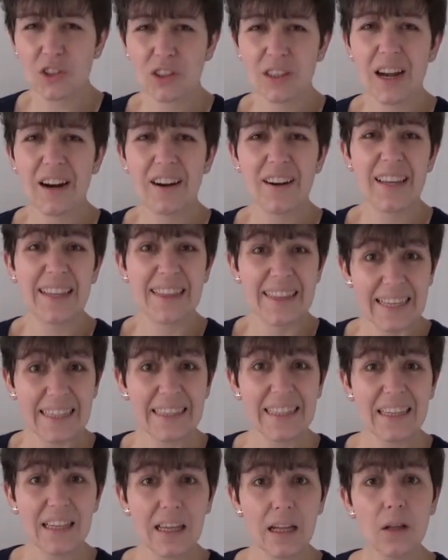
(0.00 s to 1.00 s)
are
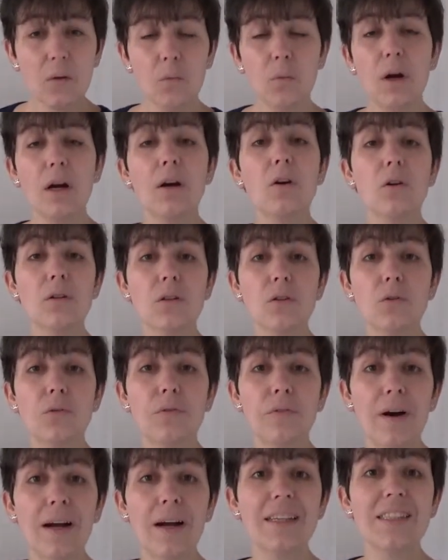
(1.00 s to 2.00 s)
identical, we're going to
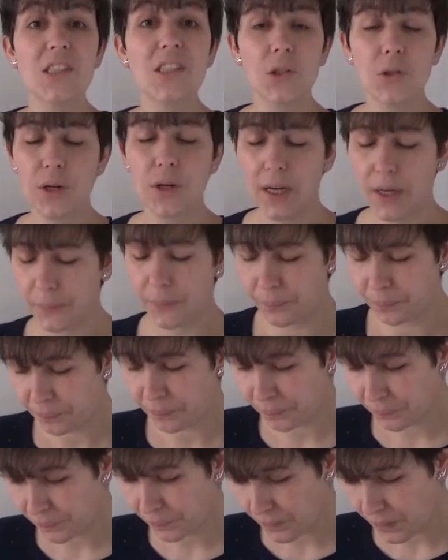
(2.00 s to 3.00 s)
find trade.
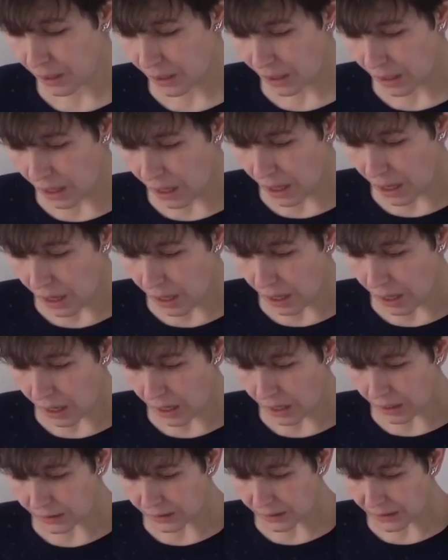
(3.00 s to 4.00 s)
And